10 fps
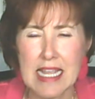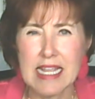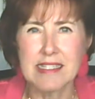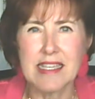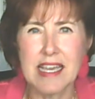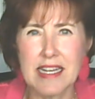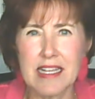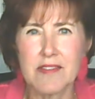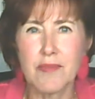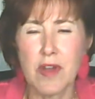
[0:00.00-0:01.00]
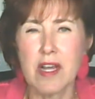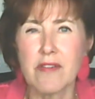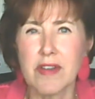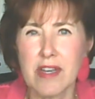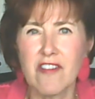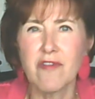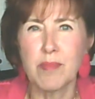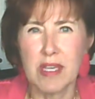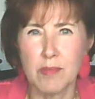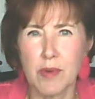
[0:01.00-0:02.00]
It's getting in front of enough
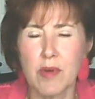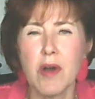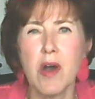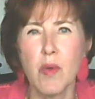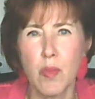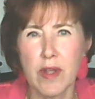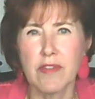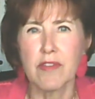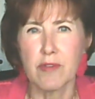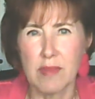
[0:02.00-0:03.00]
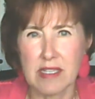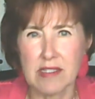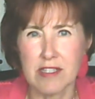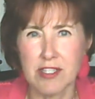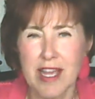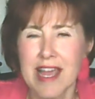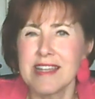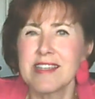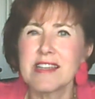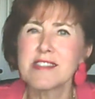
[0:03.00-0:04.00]
people with your message.
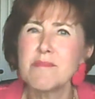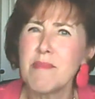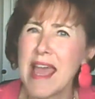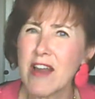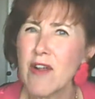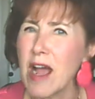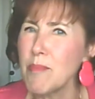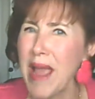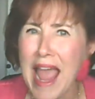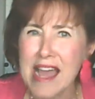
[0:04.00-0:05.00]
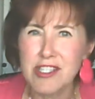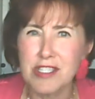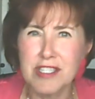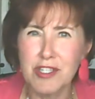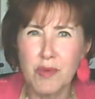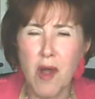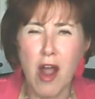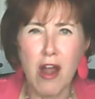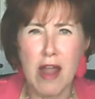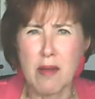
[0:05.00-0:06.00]
Doesn't matter how passionate you
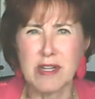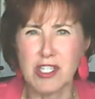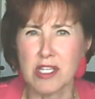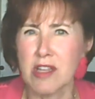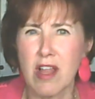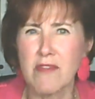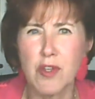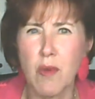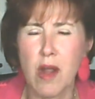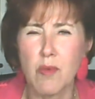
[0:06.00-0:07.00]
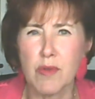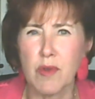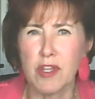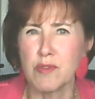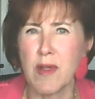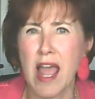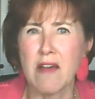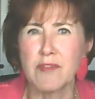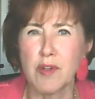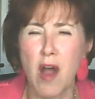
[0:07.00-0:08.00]
are, how much in love you are with what you
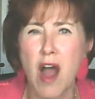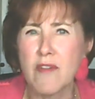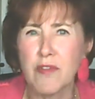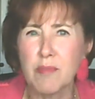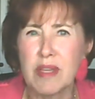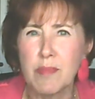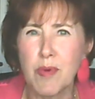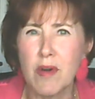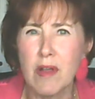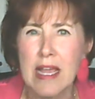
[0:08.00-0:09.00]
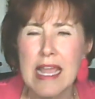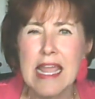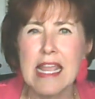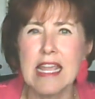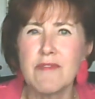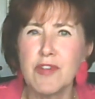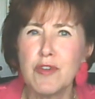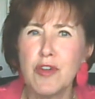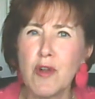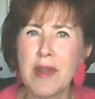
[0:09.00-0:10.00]
have to offer people. If
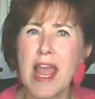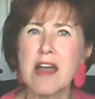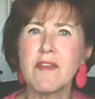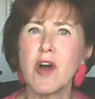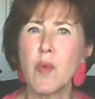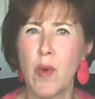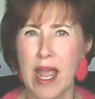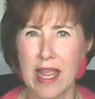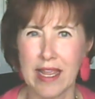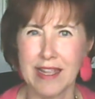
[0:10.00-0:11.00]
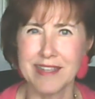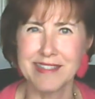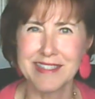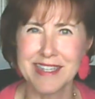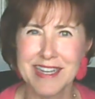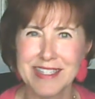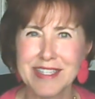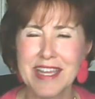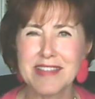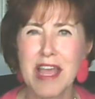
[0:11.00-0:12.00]
you don't have a way
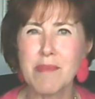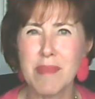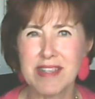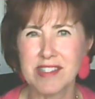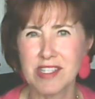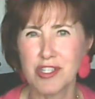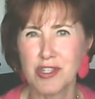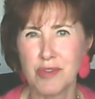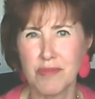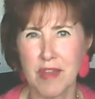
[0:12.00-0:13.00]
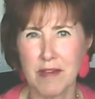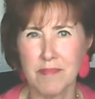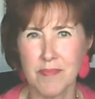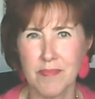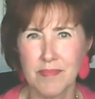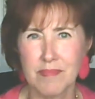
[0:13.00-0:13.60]
to get that message to them,